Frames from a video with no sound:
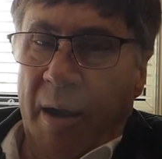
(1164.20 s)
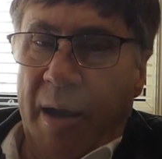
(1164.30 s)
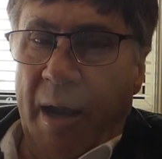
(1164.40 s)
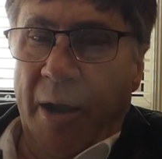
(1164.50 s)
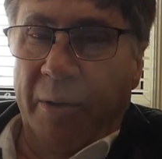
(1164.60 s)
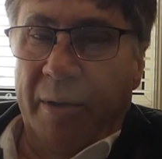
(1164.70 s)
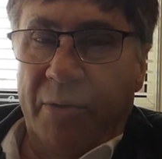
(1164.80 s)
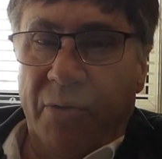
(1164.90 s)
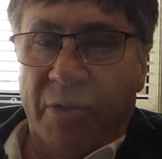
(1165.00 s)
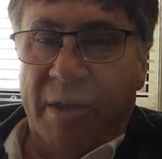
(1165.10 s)
Now,
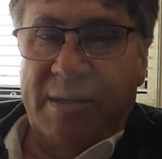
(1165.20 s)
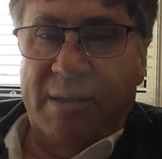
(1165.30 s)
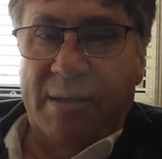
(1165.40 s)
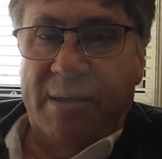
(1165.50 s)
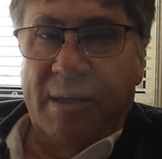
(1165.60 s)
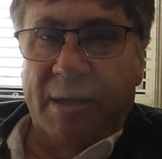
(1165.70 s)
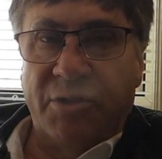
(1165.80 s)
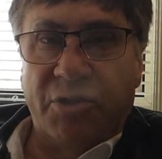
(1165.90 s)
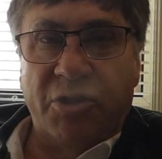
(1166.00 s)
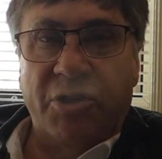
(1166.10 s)
this
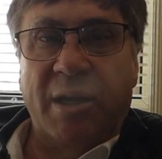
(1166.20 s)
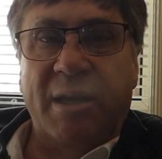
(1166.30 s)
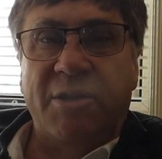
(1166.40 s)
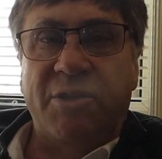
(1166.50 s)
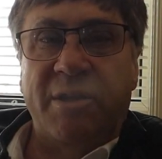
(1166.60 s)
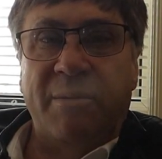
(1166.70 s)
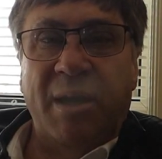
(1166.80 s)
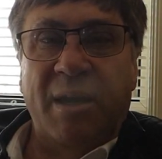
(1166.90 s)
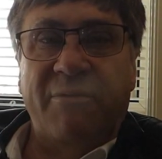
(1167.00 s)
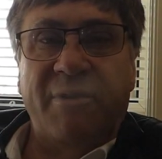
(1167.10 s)
does change the
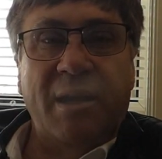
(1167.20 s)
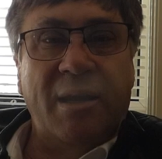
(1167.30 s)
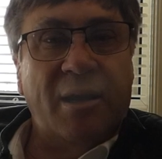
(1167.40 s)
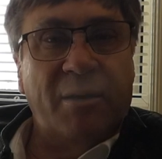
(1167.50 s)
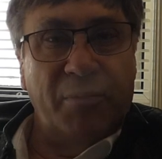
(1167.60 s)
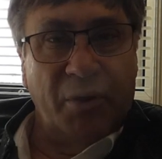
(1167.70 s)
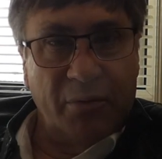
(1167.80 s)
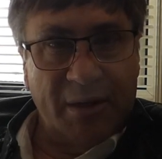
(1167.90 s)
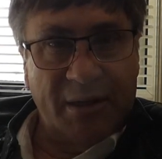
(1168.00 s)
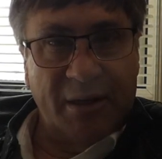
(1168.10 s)
amount of income you
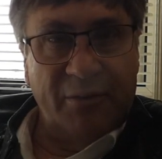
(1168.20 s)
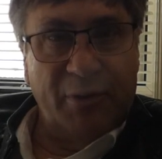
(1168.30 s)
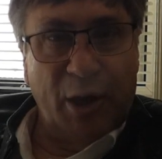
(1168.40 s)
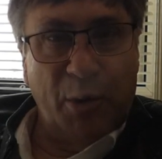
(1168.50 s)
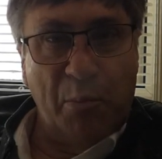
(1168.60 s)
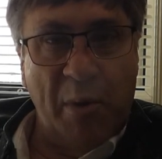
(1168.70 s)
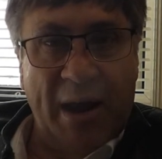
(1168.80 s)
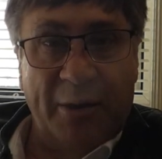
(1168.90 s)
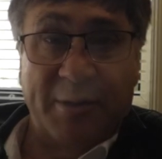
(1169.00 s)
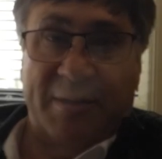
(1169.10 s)
receive in
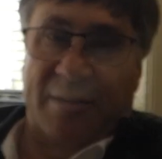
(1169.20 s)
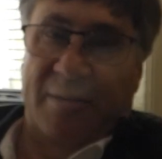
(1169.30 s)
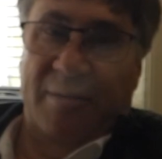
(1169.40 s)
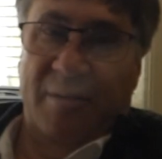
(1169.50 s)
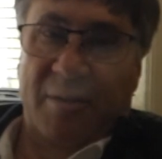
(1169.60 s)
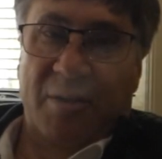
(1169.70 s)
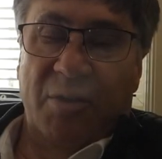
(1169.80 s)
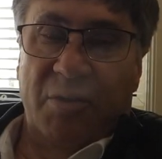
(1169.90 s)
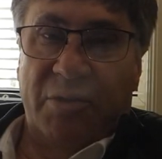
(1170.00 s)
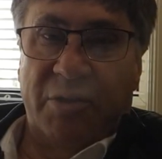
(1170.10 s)
comparison.
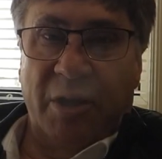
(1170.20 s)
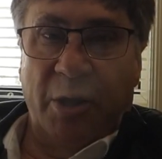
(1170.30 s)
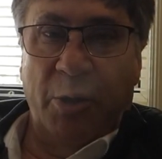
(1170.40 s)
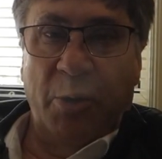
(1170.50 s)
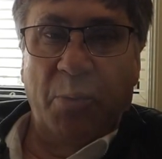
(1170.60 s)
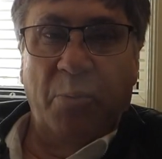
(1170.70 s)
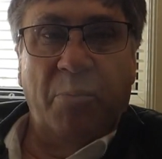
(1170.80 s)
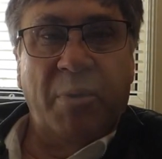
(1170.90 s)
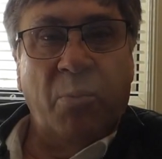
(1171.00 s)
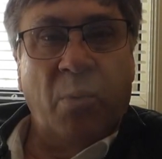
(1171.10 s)
So
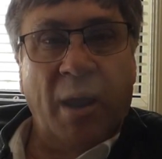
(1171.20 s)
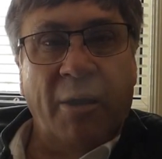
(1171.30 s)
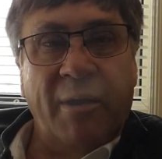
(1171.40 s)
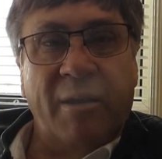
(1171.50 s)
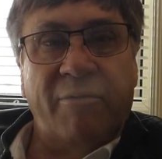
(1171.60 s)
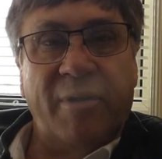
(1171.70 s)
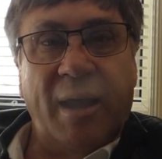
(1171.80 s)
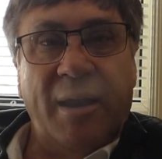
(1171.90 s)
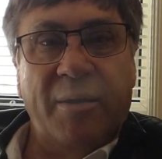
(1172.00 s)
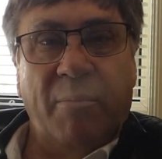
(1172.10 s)
be wary of
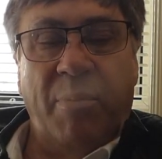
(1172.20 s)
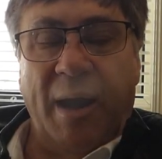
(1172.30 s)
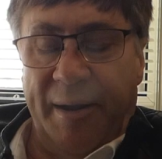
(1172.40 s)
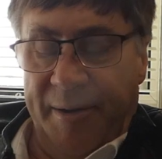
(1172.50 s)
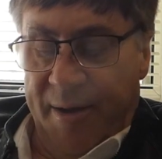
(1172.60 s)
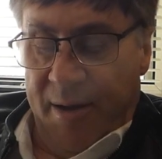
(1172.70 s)
that, but